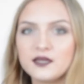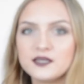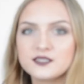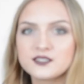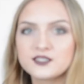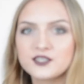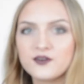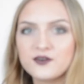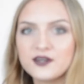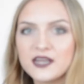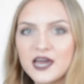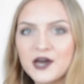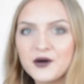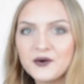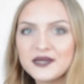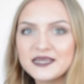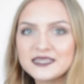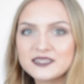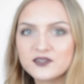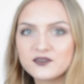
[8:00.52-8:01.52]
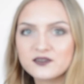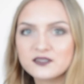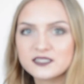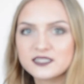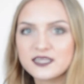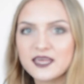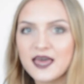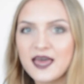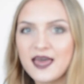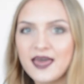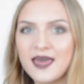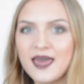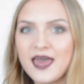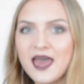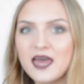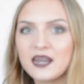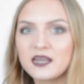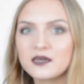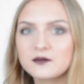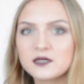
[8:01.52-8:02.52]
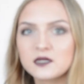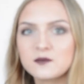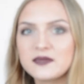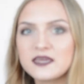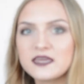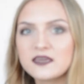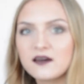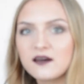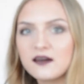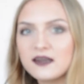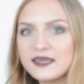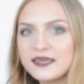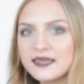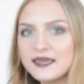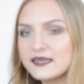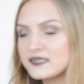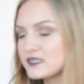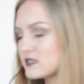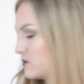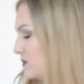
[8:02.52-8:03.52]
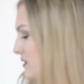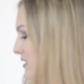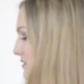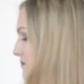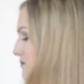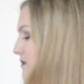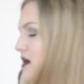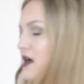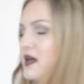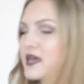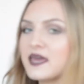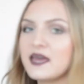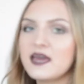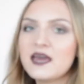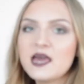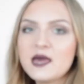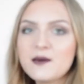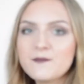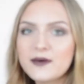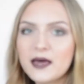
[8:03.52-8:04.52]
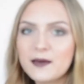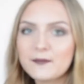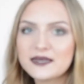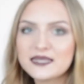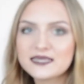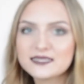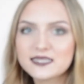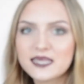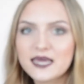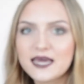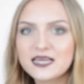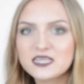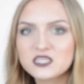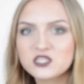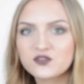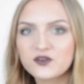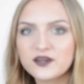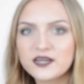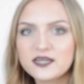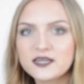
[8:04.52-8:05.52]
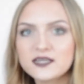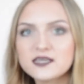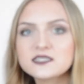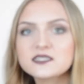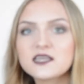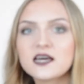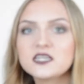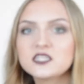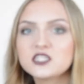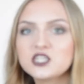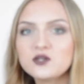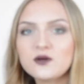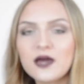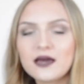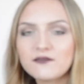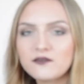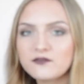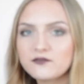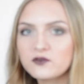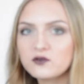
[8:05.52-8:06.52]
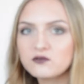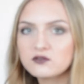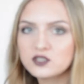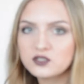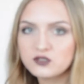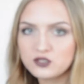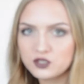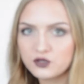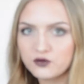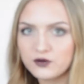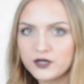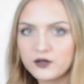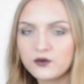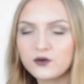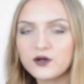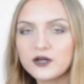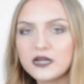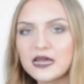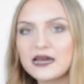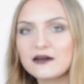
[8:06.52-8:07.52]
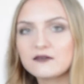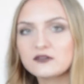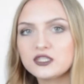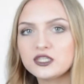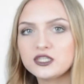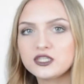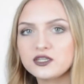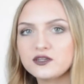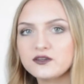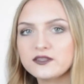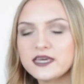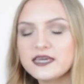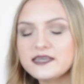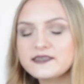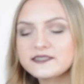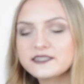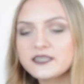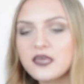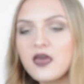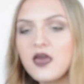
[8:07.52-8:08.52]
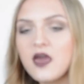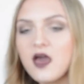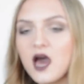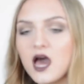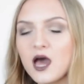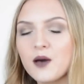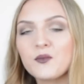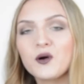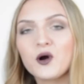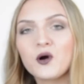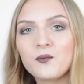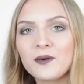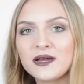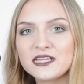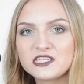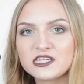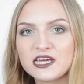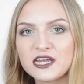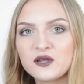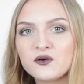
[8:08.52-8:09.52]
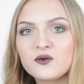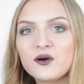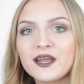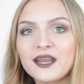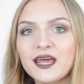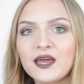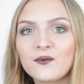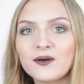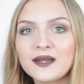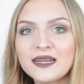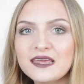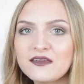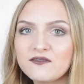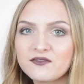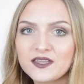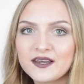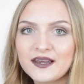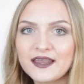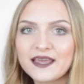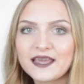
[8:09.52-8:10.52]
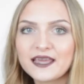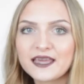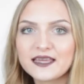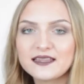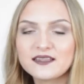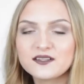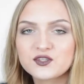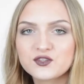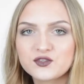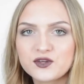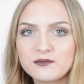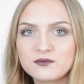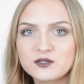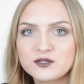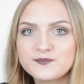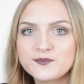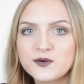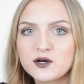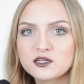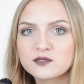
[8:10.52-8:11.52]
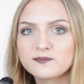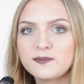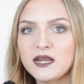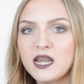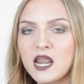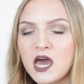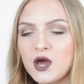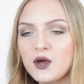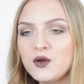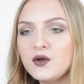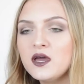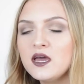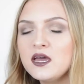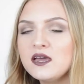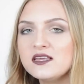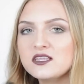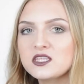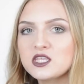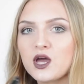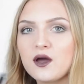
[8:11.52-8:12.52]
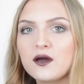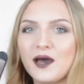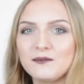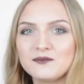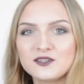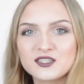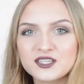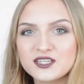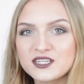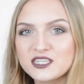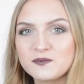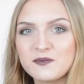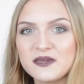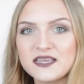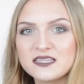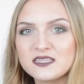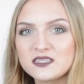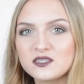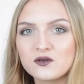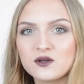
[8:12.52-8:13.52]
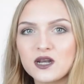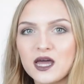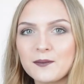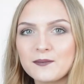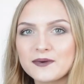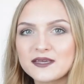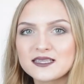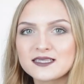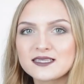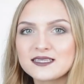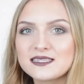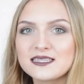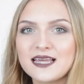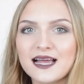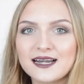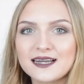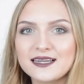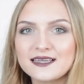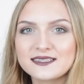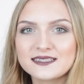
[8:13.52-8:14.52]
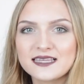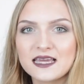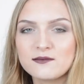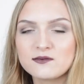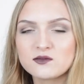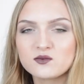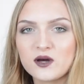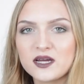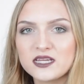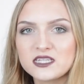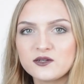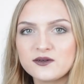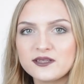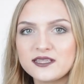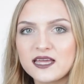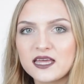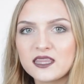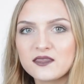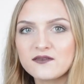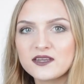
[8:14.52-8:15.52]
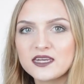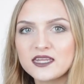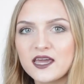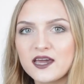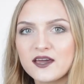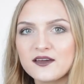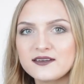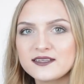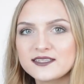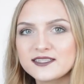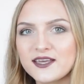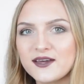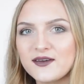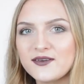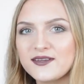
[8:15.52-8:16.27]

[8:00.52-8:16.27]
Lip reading: So now it's on to hair, and I'm going to be curling it with my Babyliss hair straighteners. I do have a full tutorial on how to do this on my channel, and I will leave the link in the description box below. So I'm just going to speed this all up because it's exactly the same as what I do in the other video, so